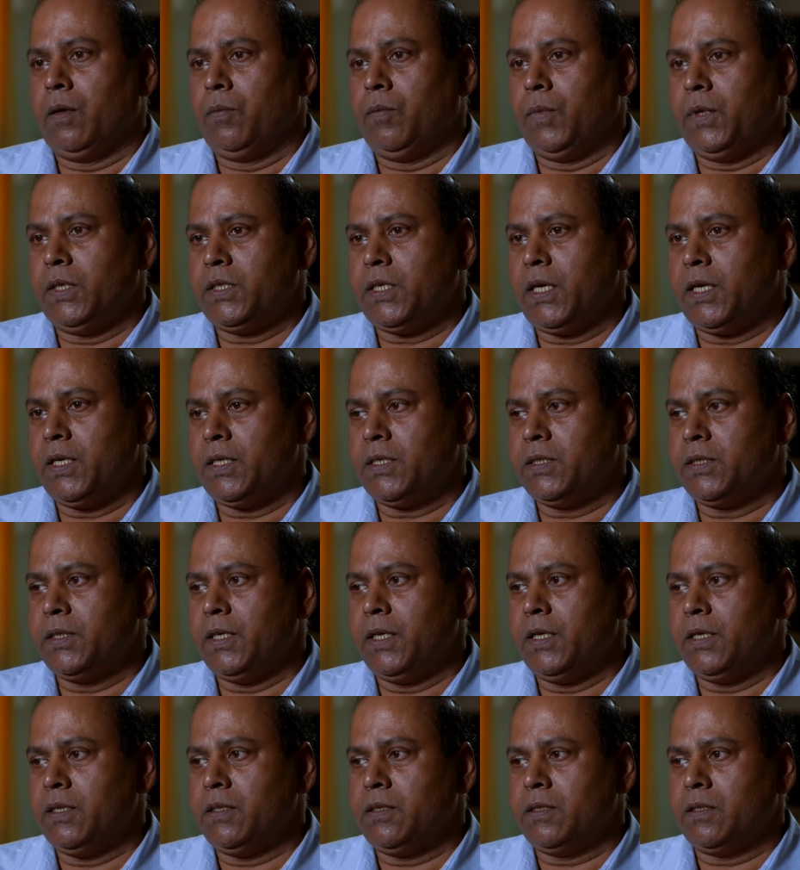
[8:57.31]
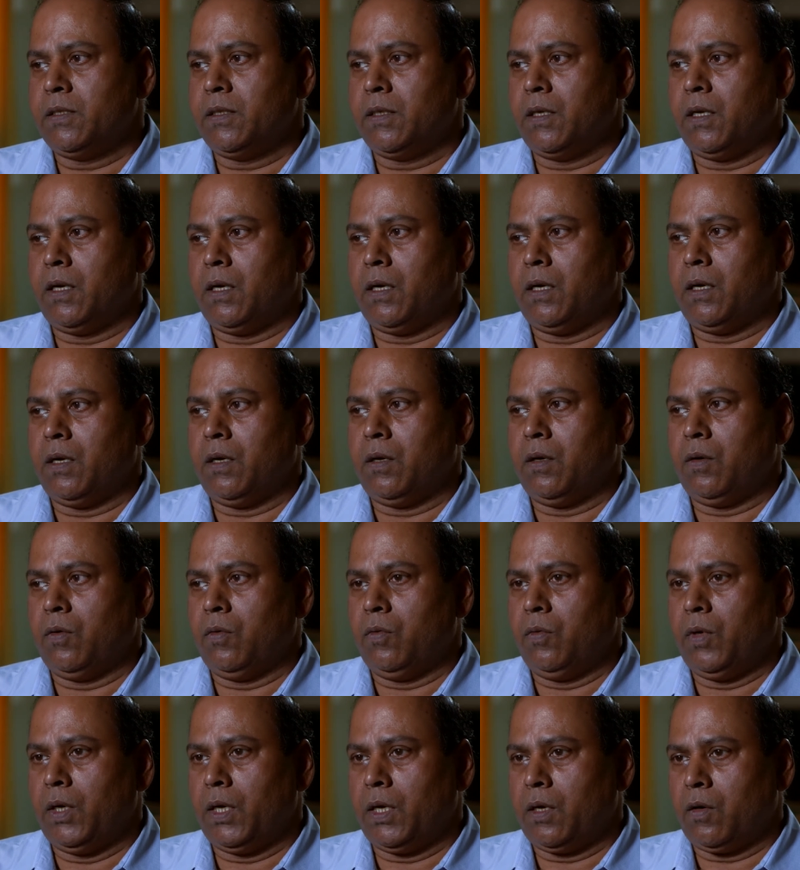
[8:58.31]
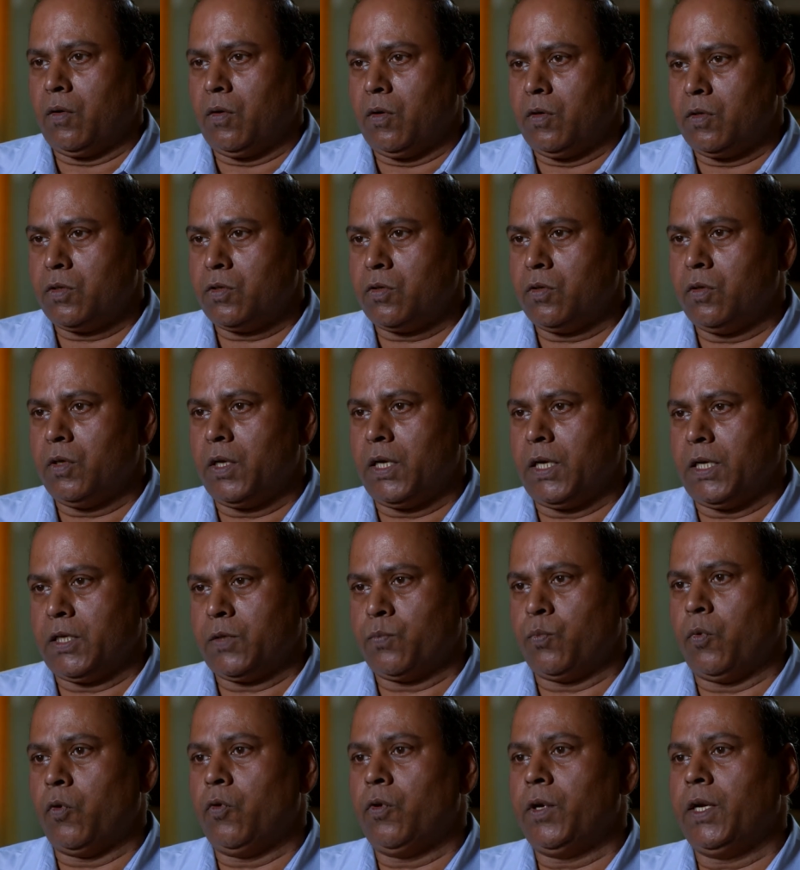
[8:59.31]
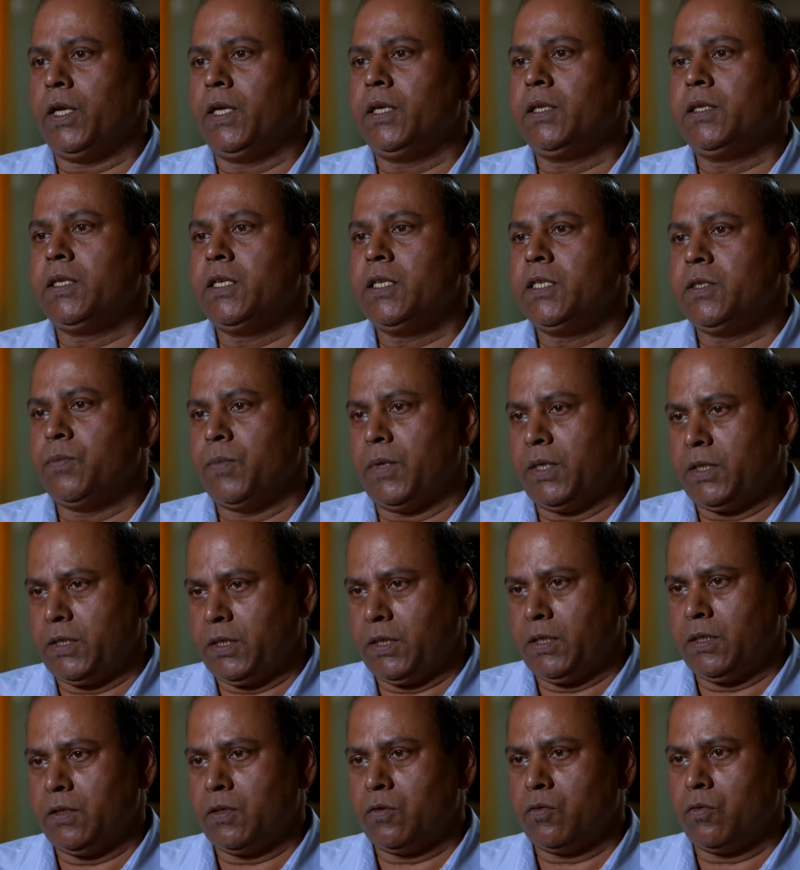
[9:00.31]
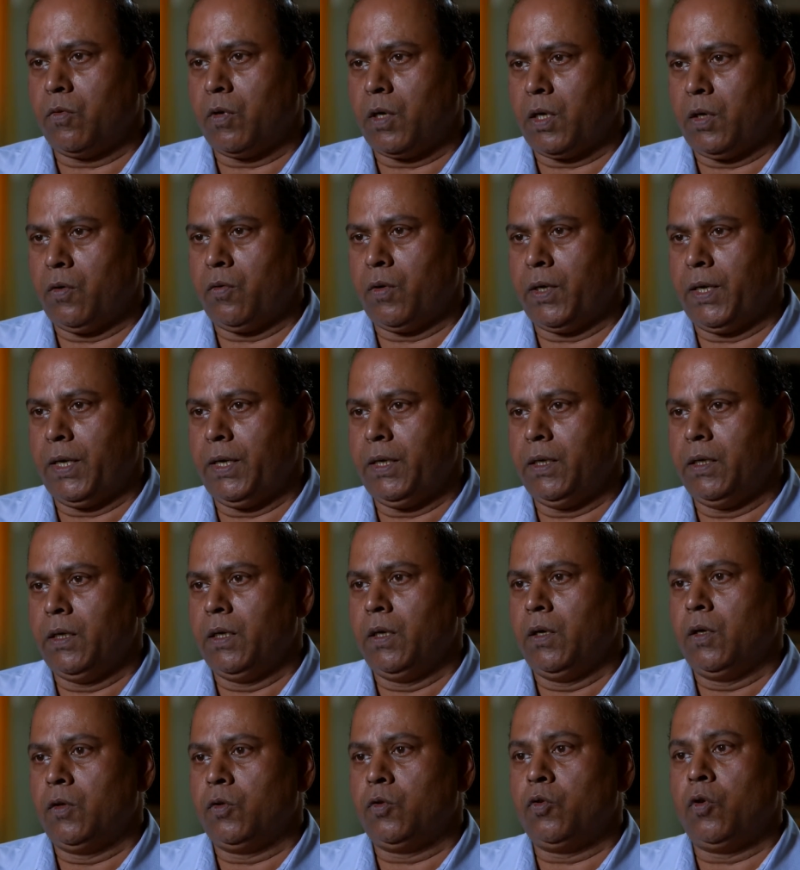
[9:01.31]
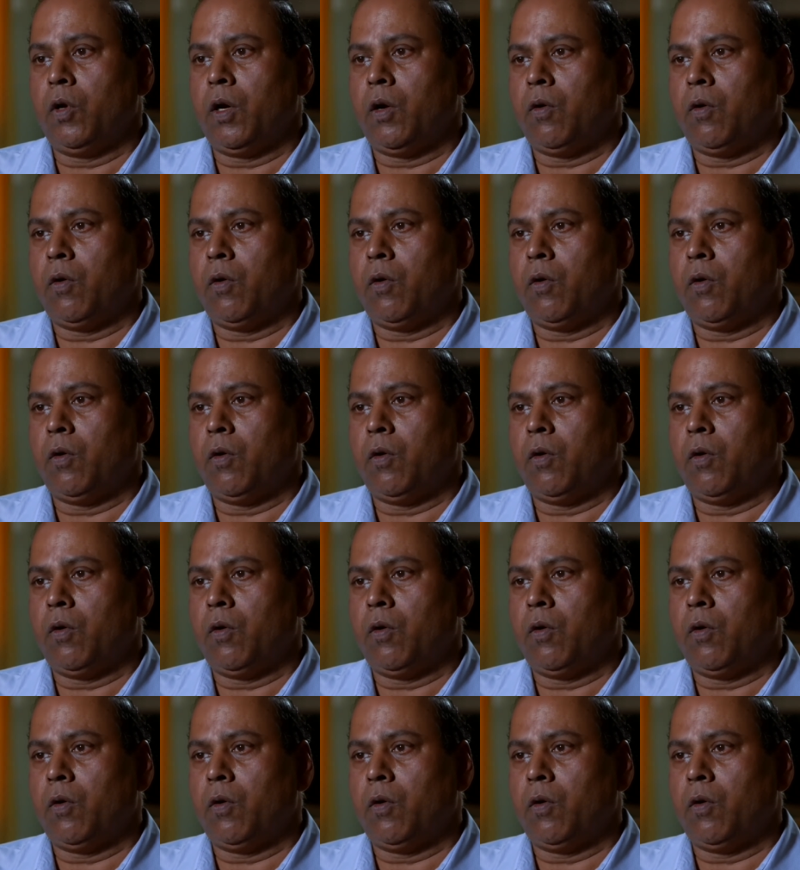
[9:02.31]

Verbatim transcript: Besides these, uh, we are also exporting these machines worldwide through